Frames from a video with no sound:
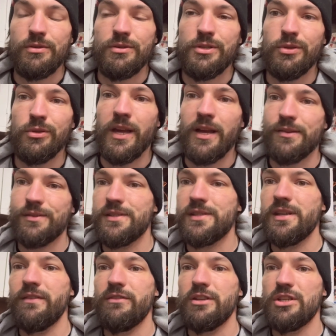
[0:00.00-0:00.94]
to
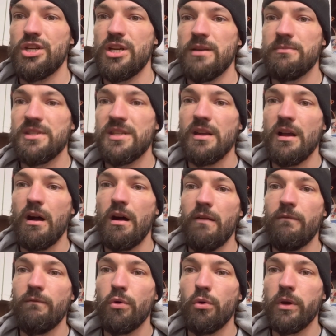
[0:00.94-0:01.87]
2007 GMC
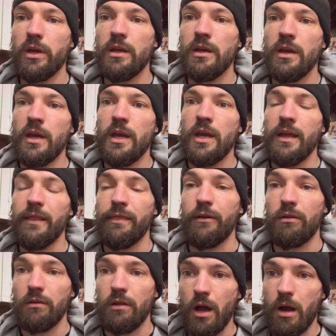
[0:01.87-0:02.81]
Envoy,
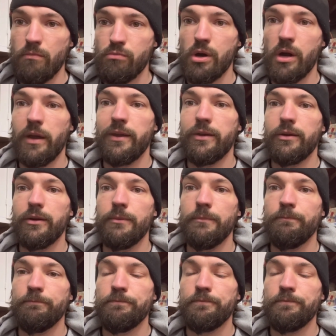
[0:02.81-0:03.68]
they're a lot brighter,